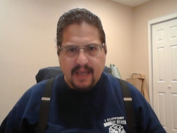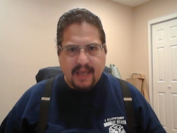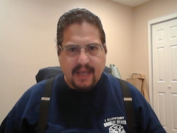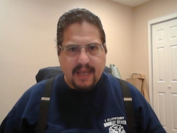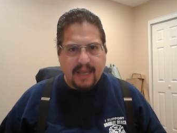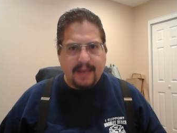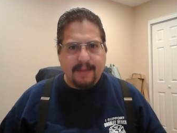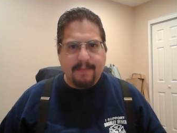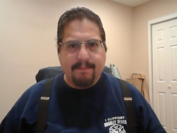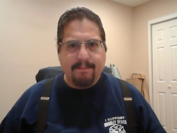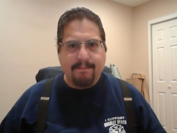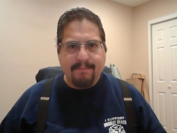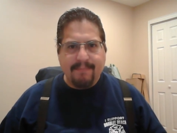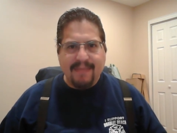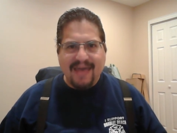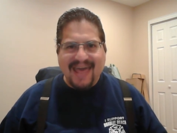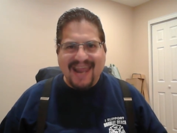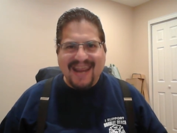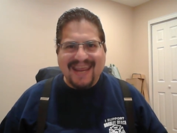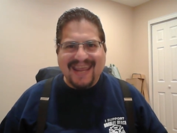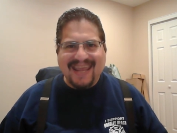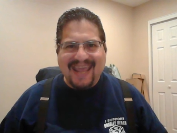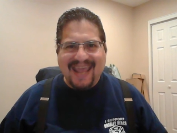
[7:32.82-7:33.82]

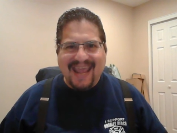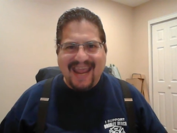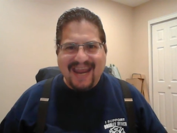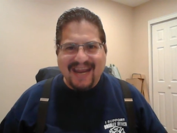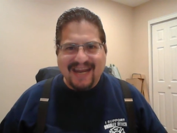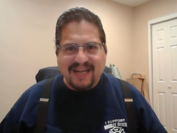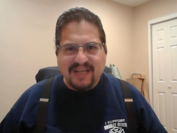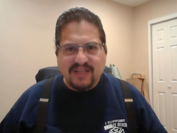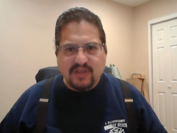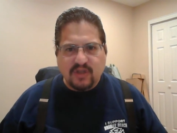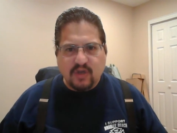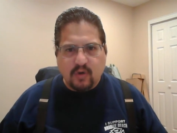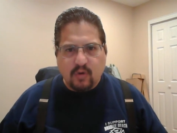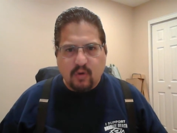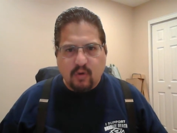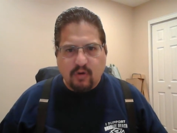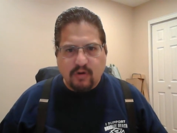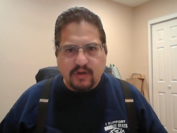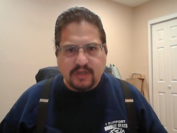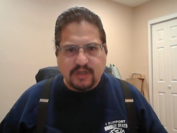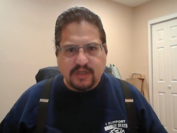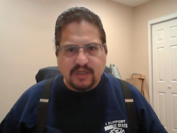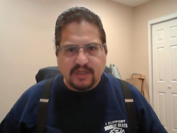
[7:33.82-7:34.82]
medicated the
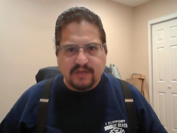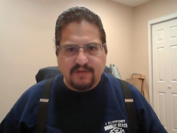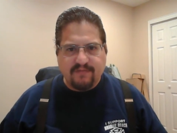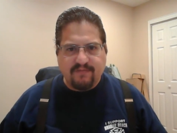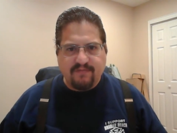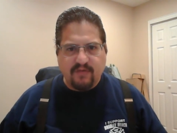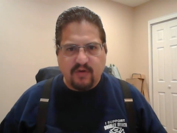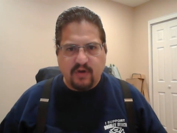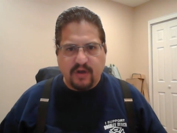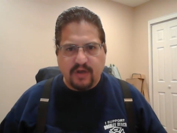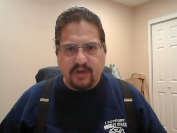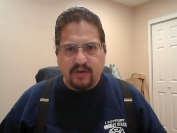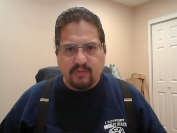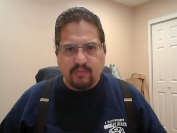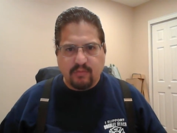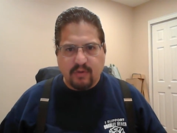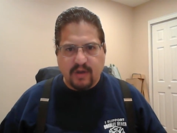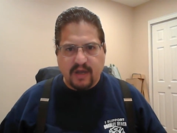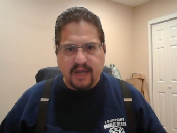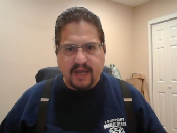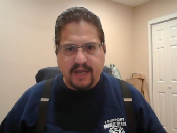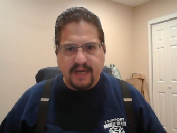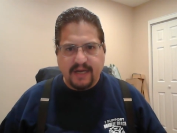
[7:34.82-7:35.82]
horse's foot,
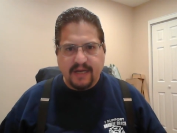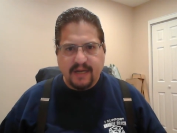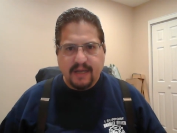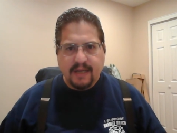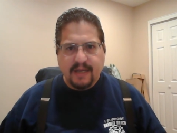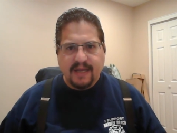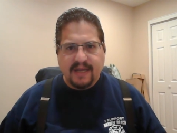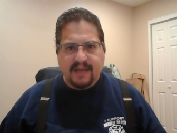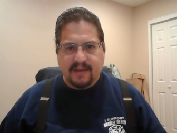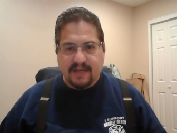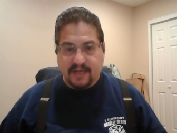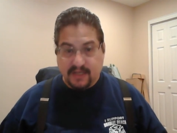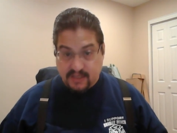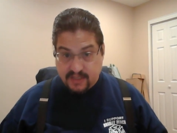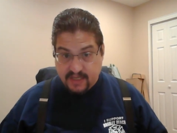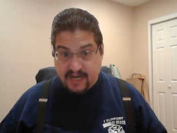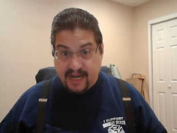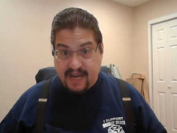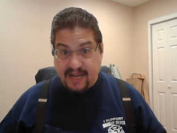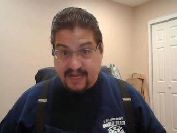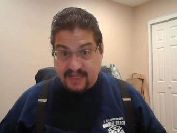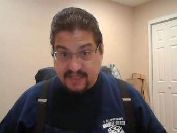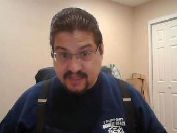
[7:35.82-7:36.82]
right? Because it
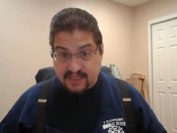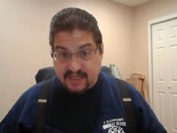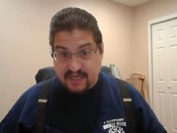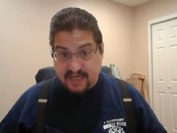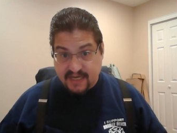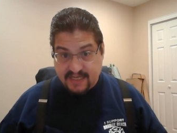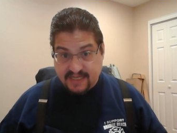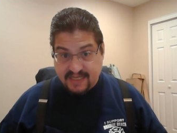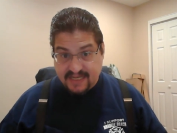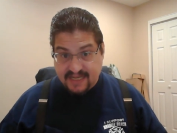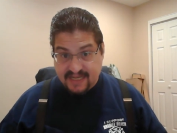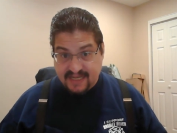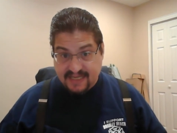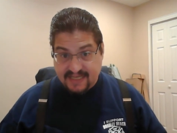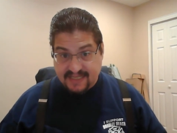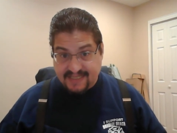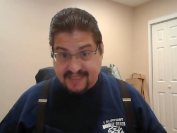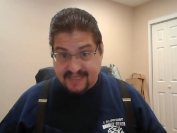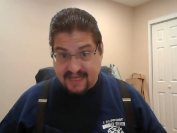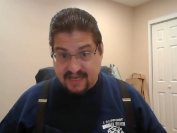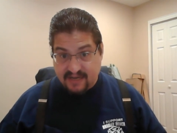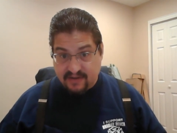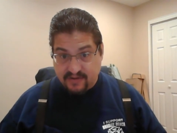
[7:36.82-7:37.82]
ends in a T
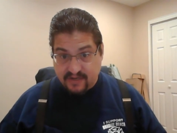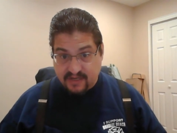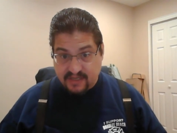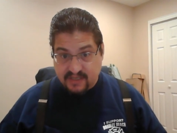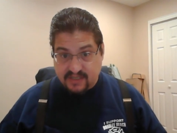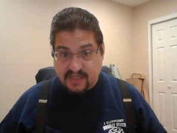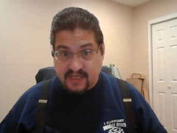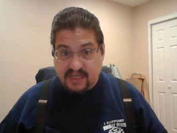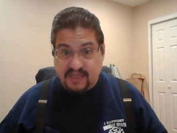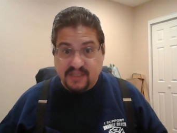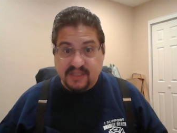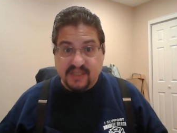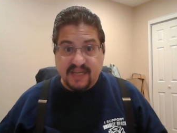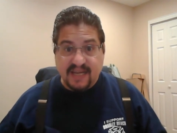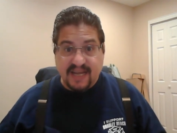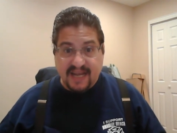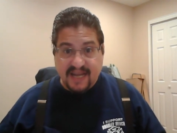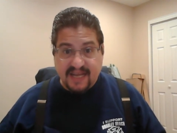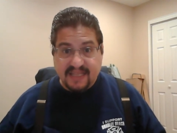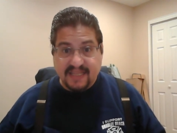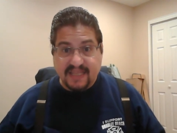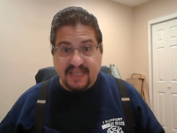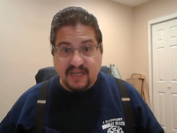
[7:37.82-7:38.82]
sound, you see, so you
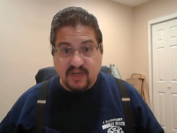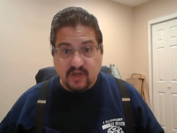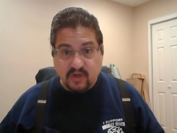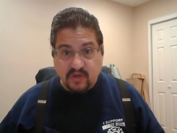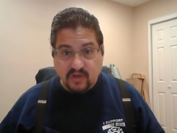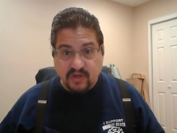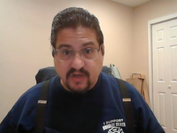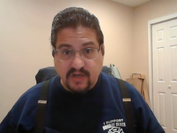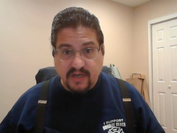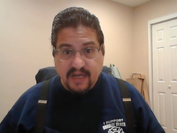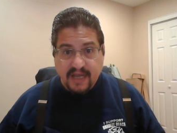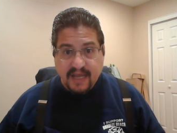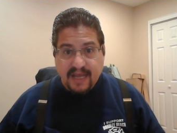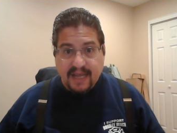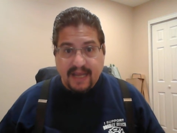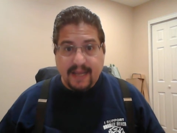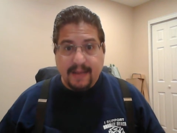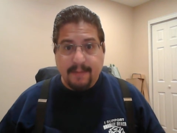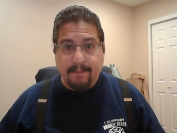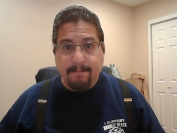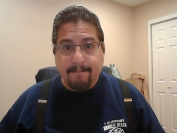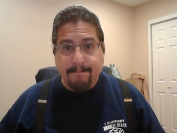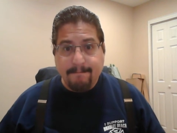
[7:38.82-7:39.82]
add the ud.
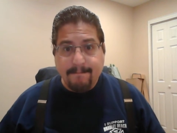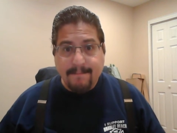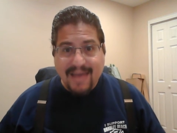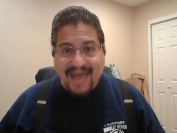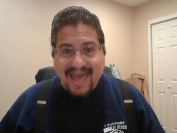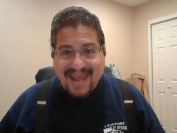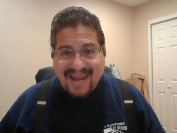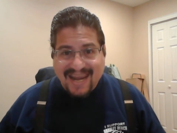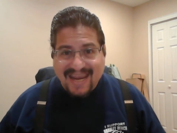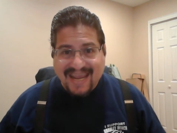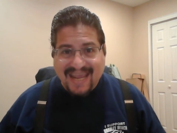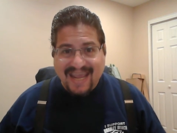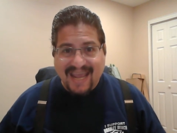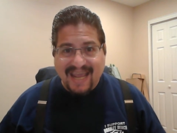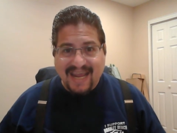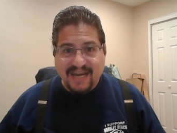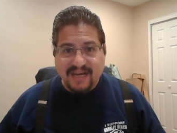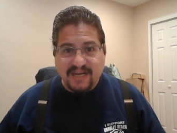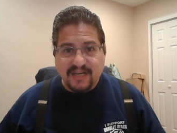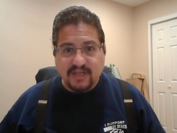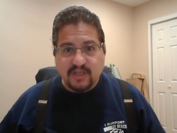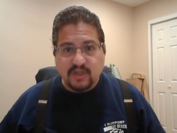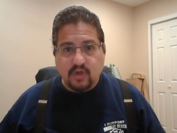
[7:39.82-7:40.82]
He
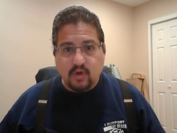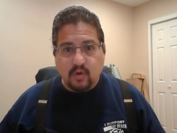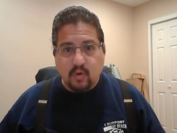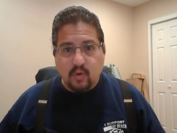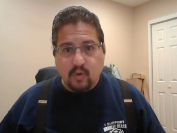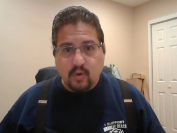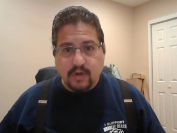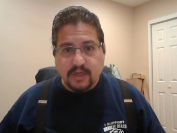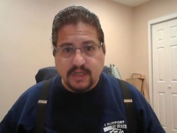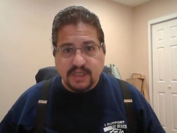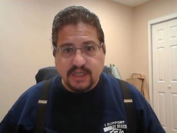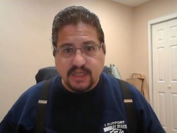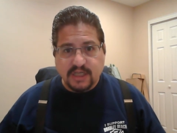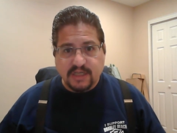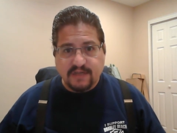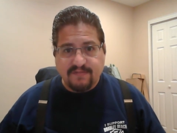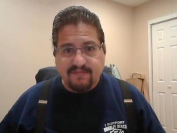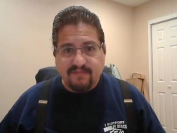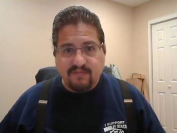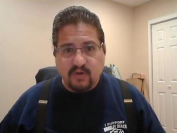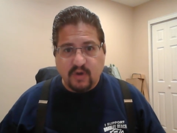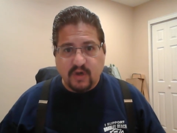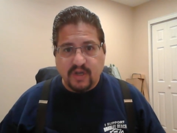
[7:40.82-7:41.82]
medicated the horse's
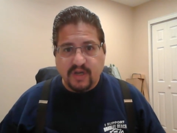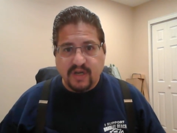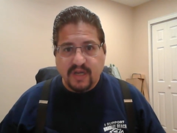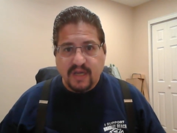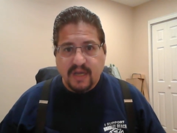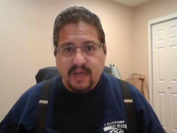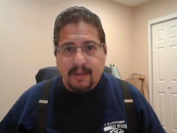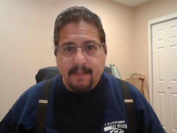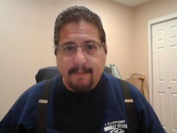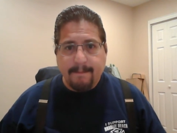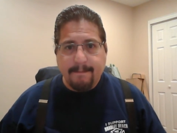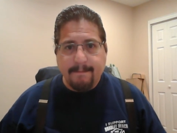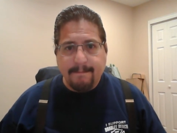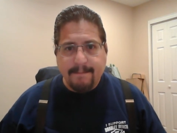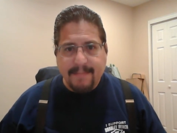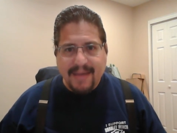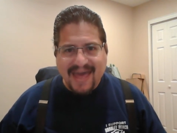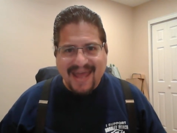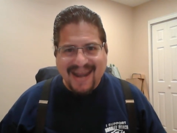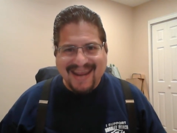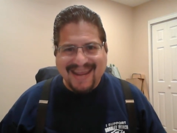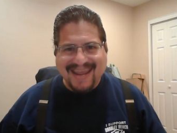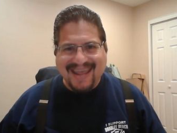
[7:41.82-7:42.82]
foot.
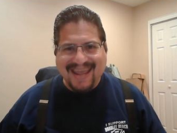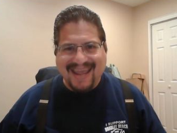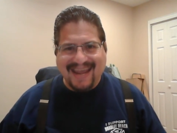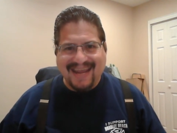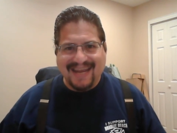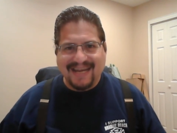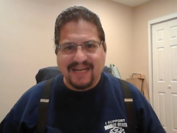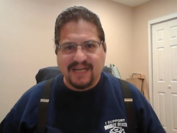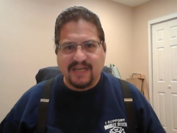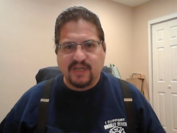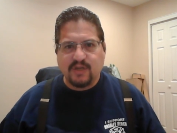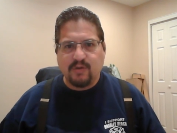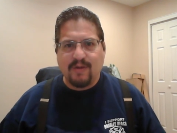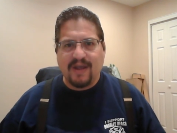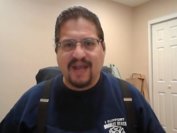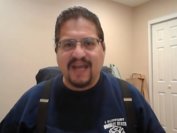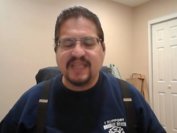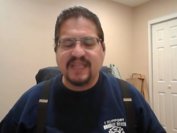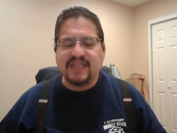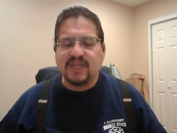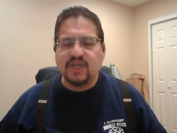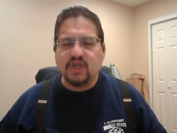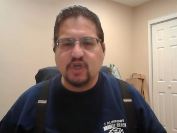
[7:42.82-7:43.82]
Medicated. You
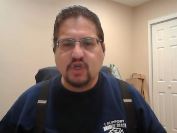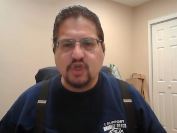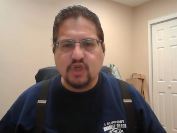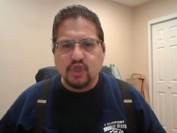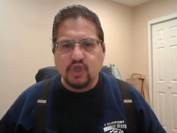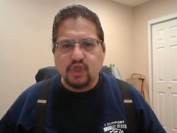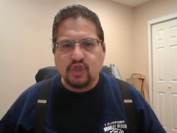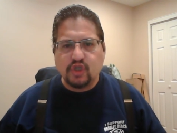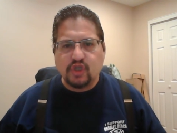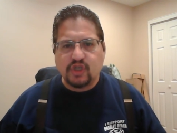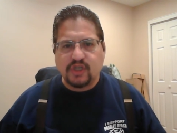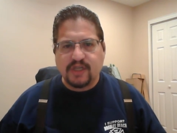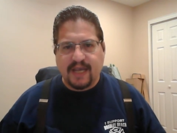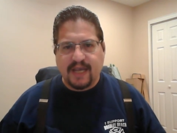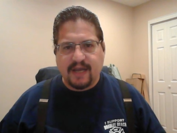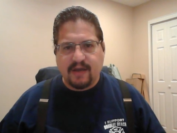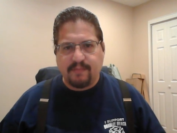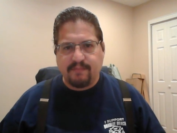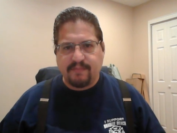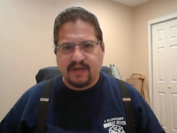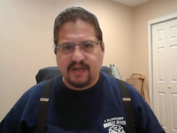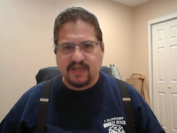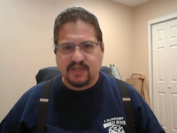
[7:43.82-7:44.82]
add the ud
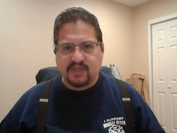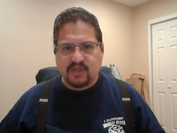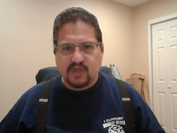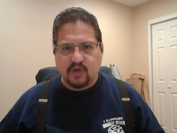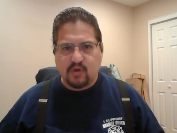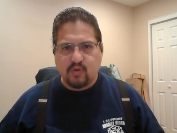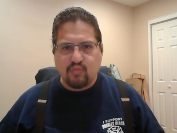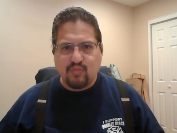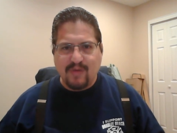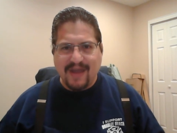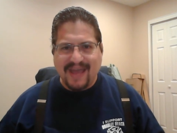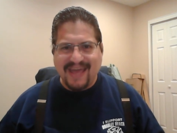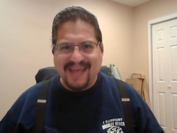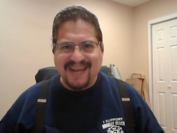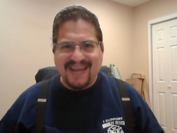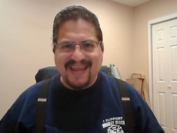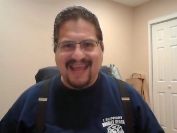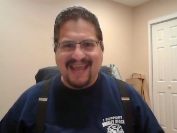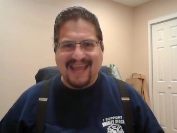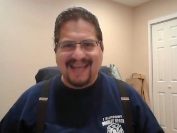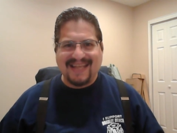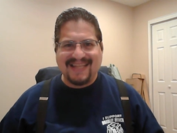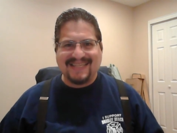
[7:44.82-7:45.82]
sound because it
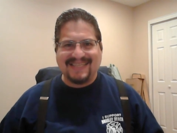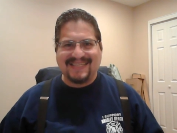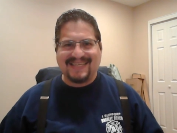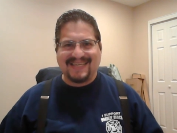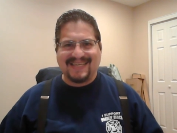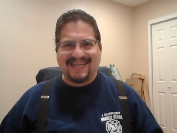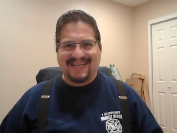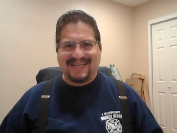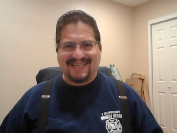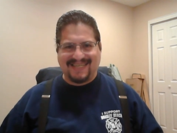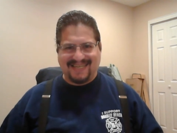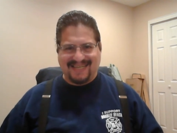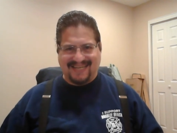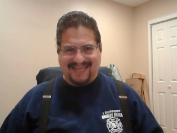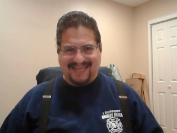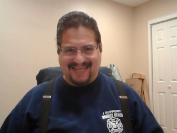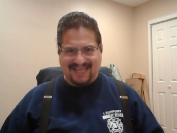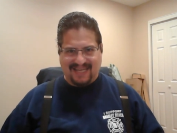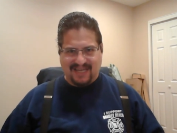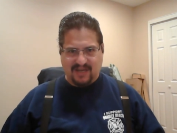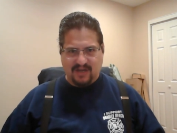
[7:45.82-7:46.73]
already ends in a T,